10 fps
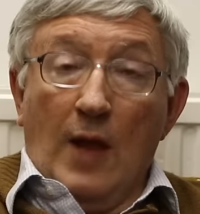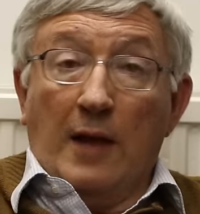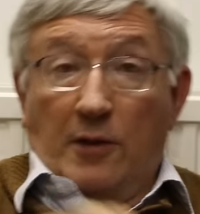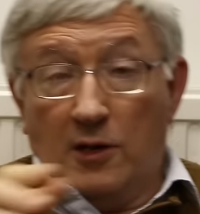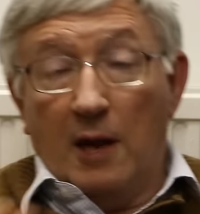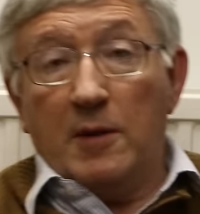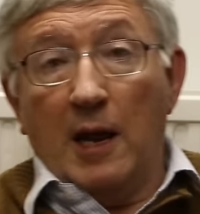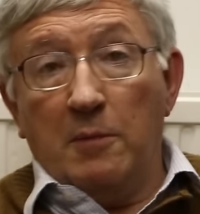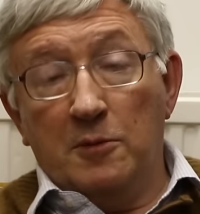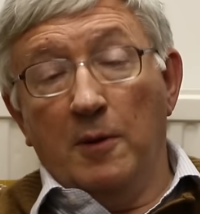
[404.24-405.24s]
At the same
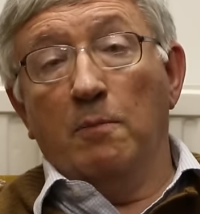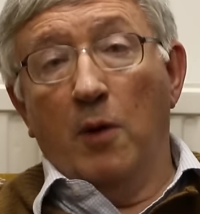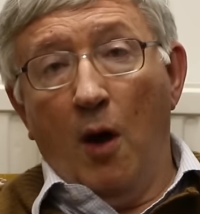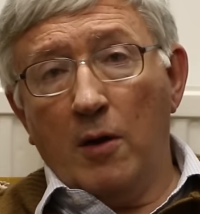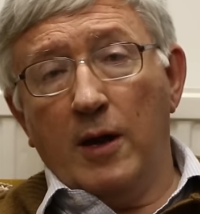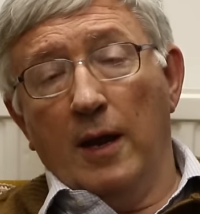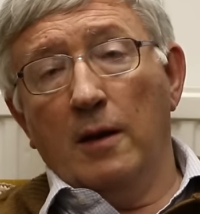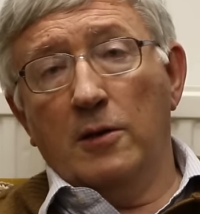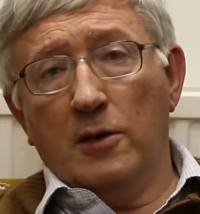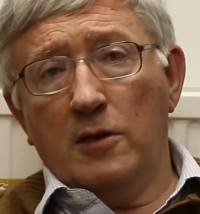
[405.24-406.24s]
time, he's
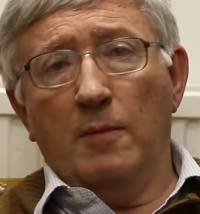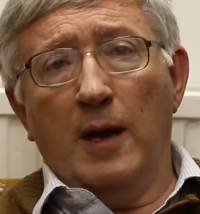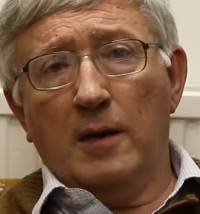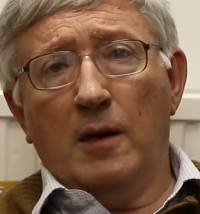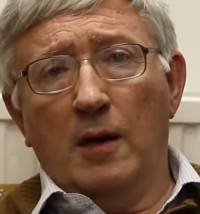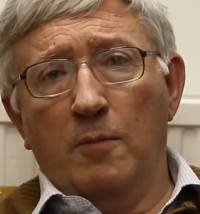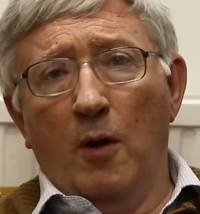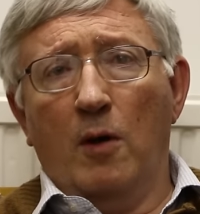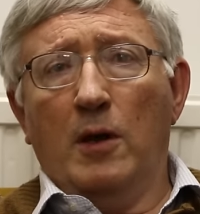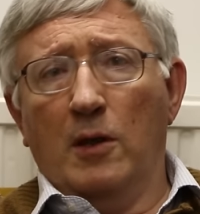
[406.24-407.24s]
been systematically
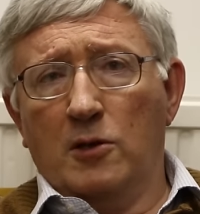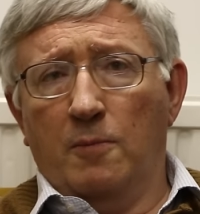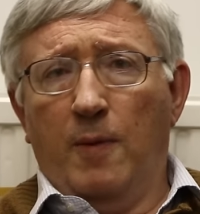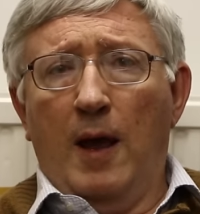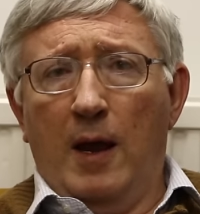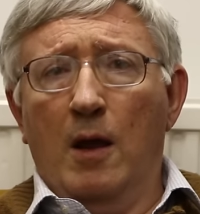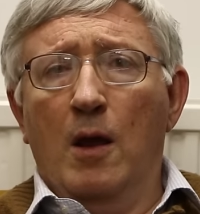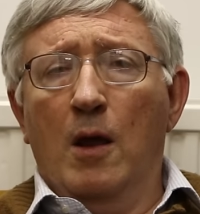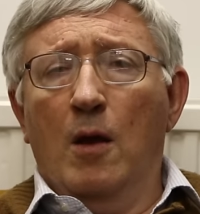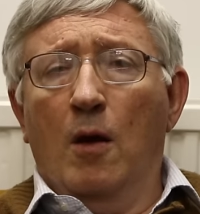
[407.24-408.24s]
blocking the supply
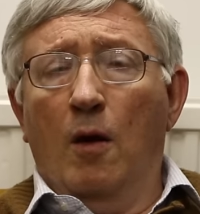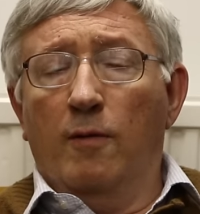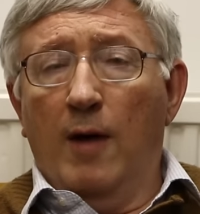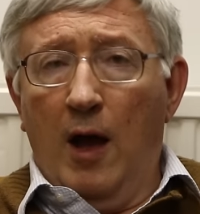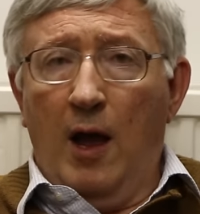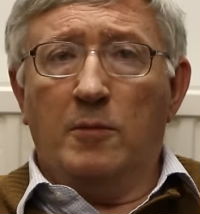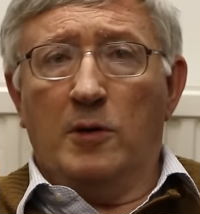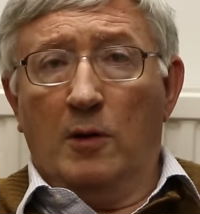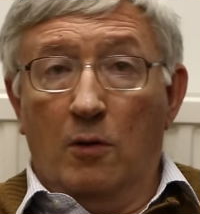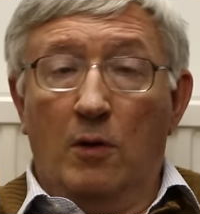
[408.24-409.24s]
of
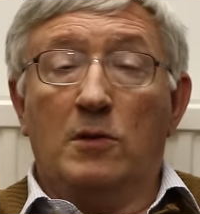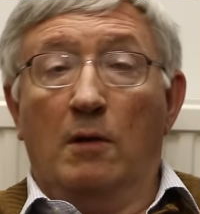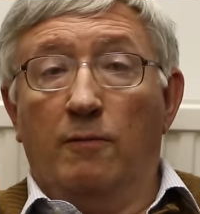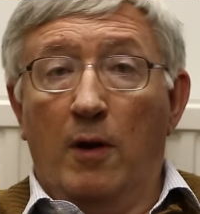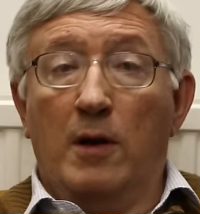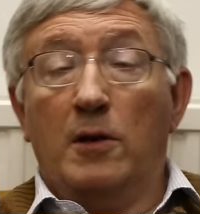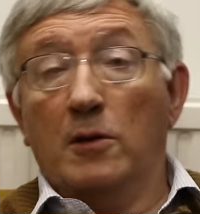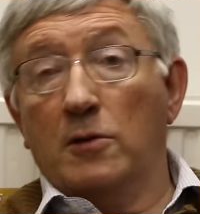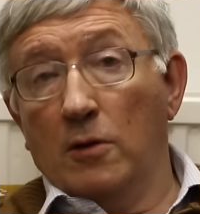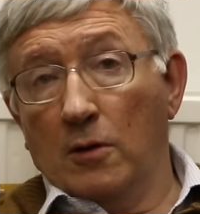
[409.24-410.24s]
arms and goods and
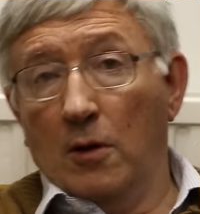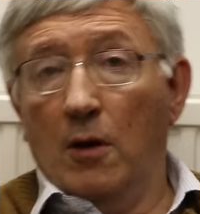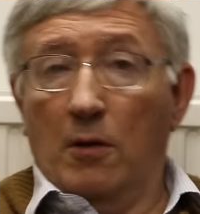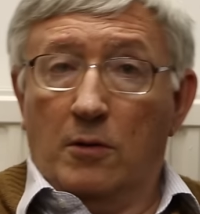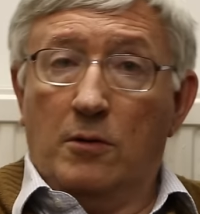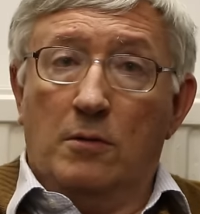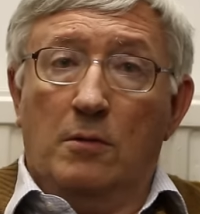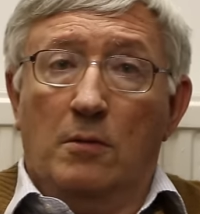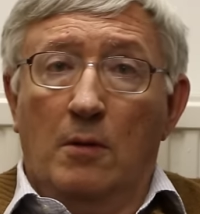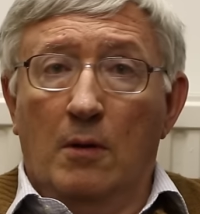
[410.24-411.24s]
volunteers to the Kurds.
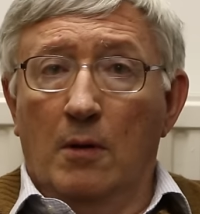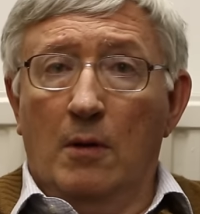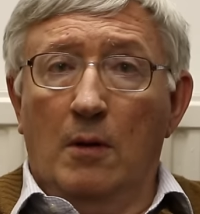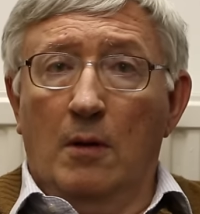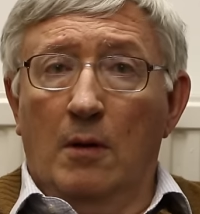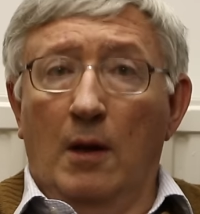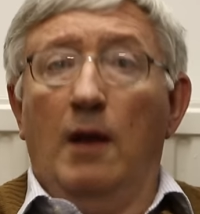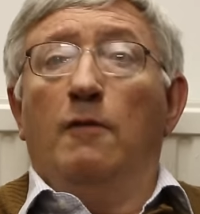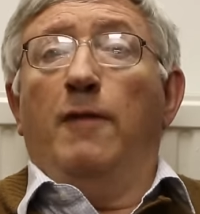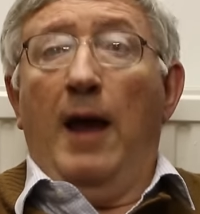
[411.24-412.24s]

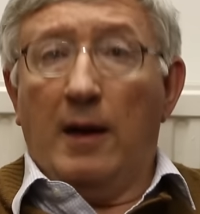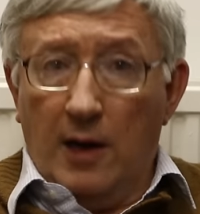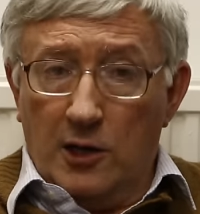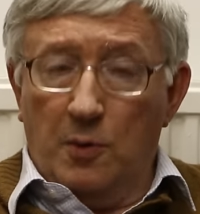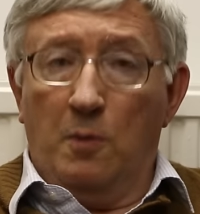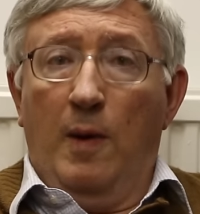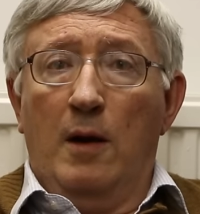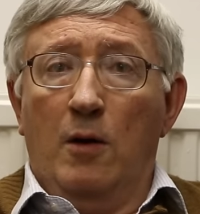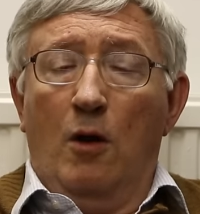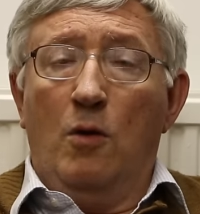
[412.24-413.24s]
In fact, as we
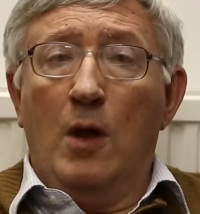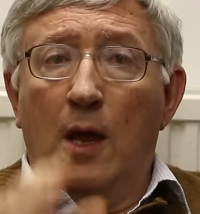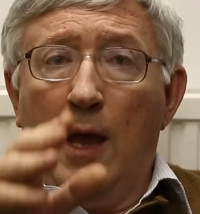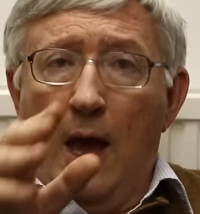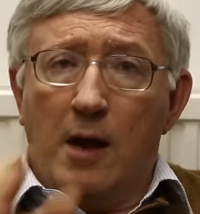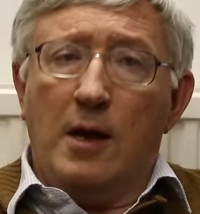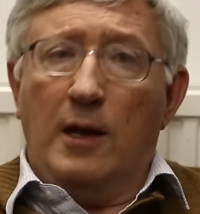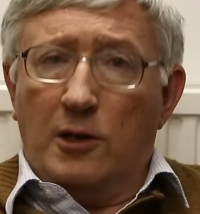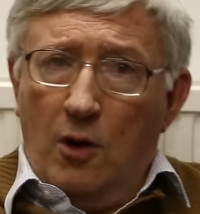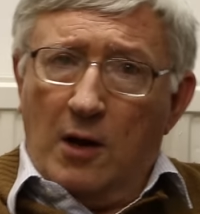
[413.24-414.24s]
well know,
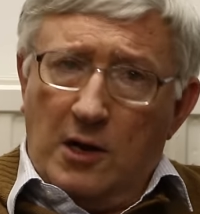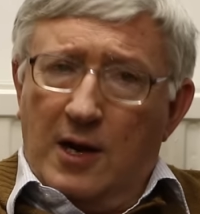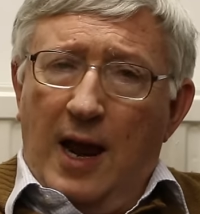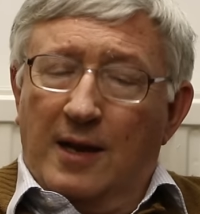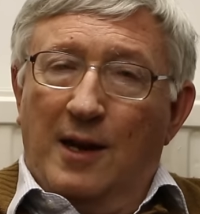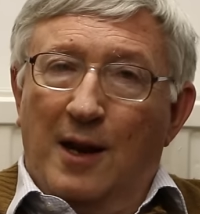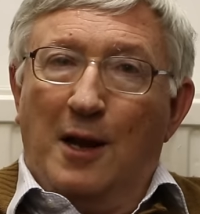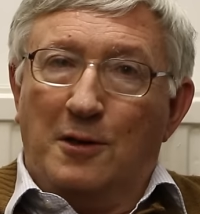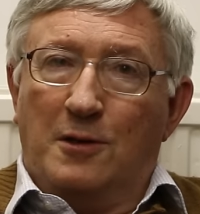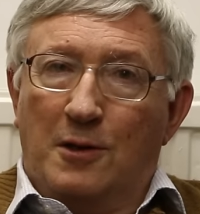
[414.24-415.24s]
Erdogan is not attacking
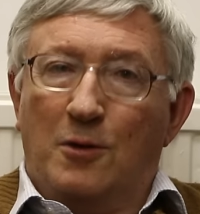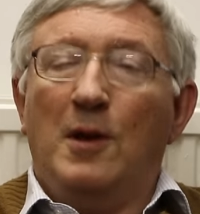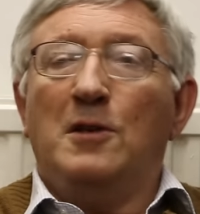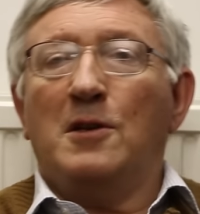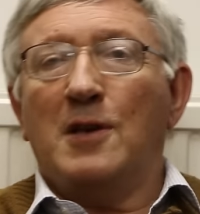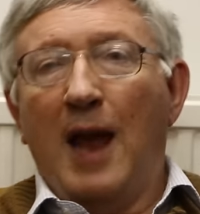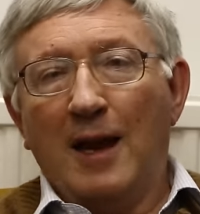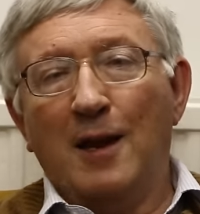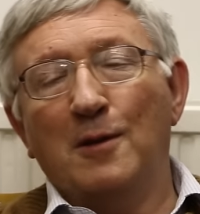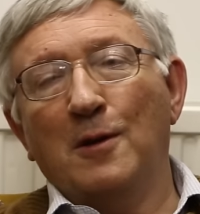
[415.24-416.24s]
ISIS at all, he's
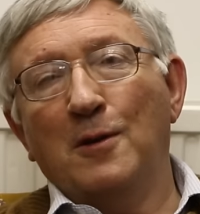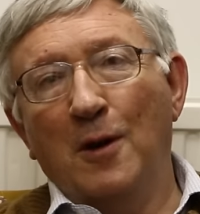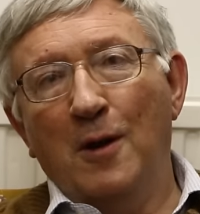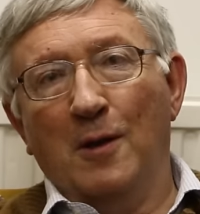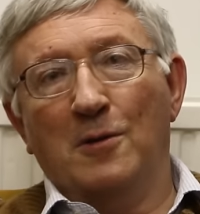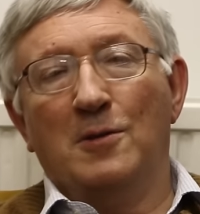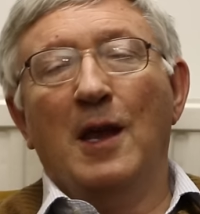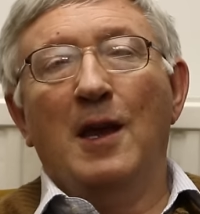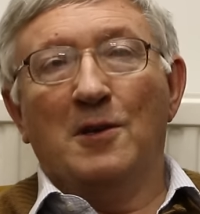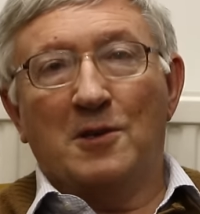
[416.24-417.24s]
attacking the Kurds.
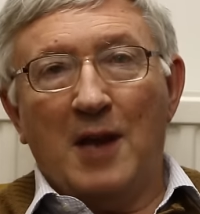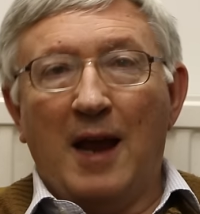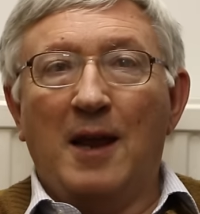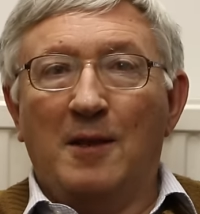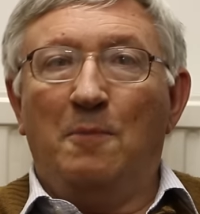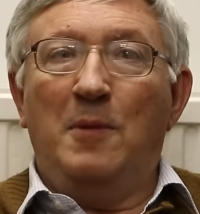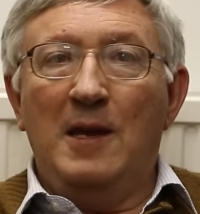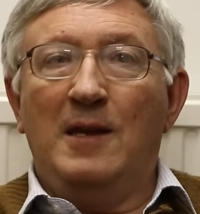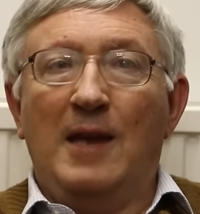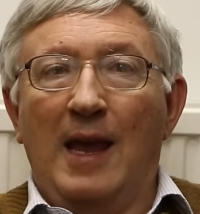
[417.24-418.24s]
He's attacking the
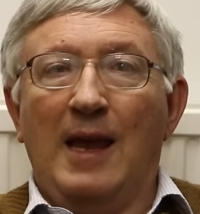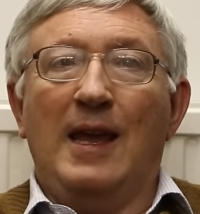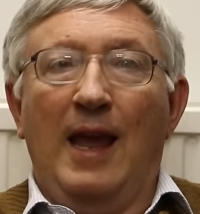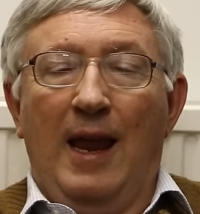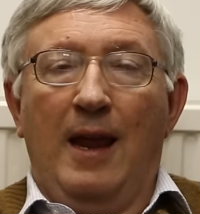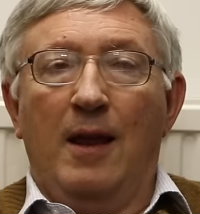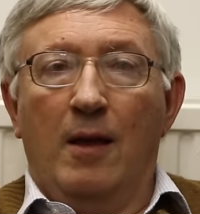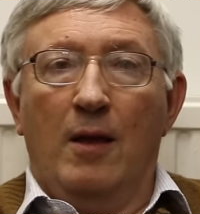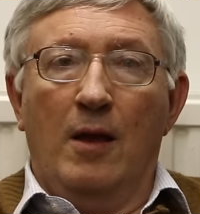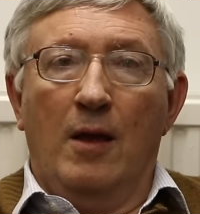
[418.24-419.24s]
PKK,
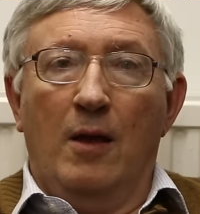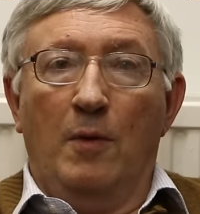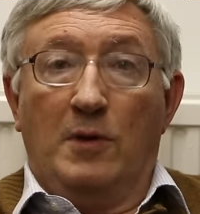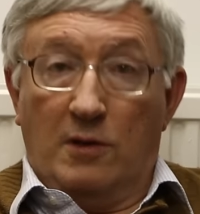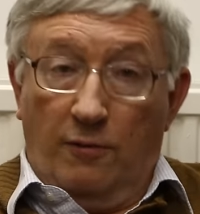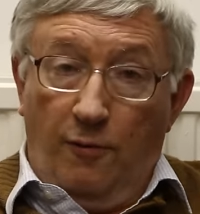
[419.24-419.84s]
which is a